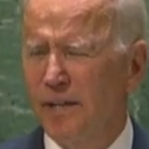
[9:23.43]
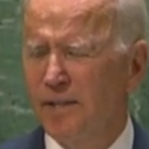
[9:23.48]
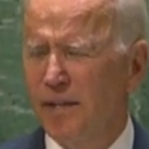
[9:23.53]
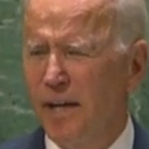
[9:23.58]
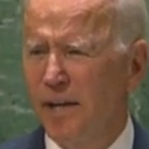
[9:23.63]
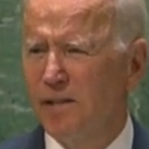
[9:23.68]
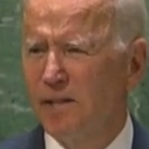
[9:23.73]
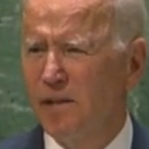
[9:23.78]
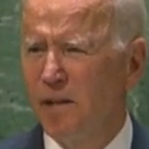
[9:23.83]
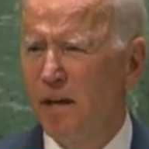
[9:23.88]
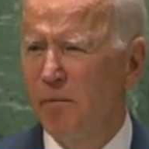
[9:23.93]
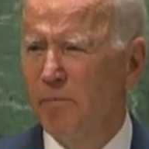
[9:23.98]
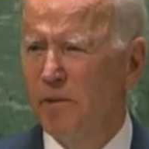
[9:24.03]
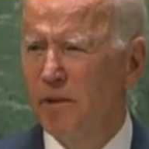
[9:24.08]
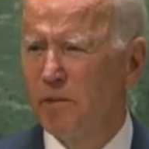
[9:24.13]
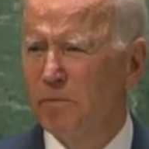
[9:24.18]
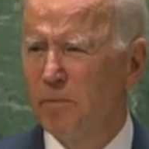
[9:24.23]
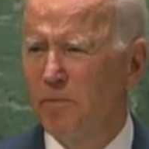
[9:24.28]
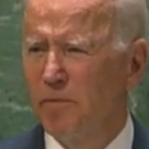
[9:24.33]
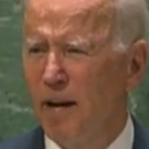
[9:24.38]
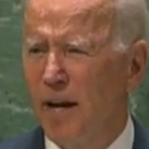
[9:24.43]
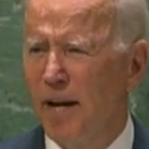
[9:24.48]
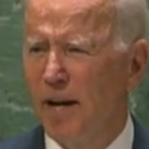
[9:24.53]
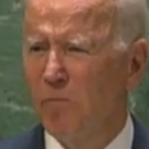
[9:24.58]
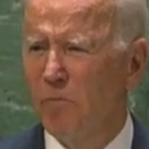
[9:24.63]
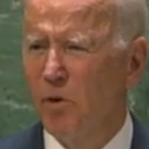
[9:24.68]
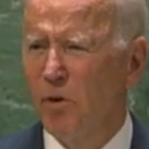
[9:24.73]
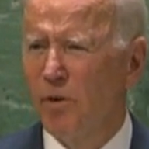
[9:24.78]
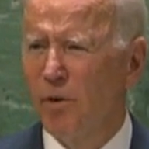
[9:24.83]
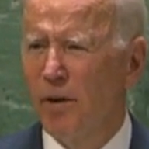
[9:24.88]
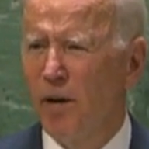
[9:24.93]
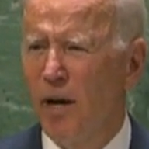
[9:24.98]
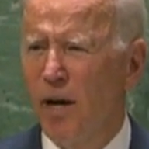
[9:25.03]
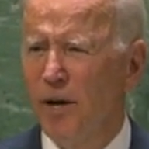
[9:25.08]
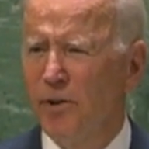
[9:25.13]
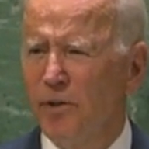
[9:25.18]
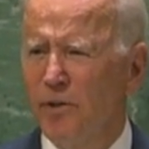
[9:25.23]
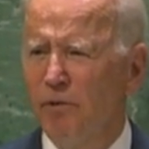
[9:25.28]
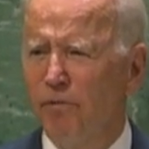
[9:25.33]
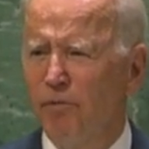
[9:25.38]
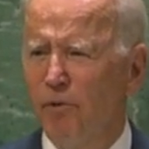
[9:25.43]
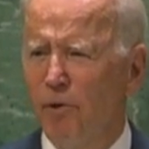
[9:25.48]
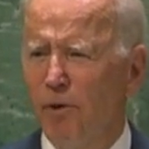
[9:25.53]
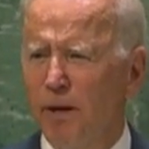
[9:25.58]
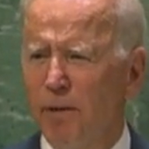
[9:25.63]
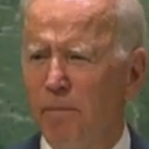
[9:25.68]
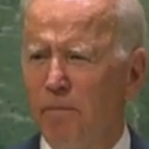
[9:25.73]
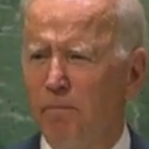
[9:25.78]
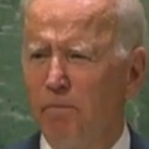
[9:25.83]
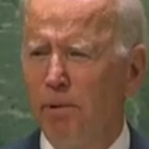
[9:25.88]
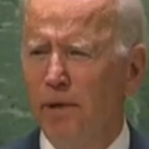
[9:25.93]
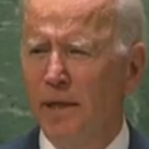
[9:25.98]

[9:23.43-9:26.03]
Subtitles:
States government has provided more than $140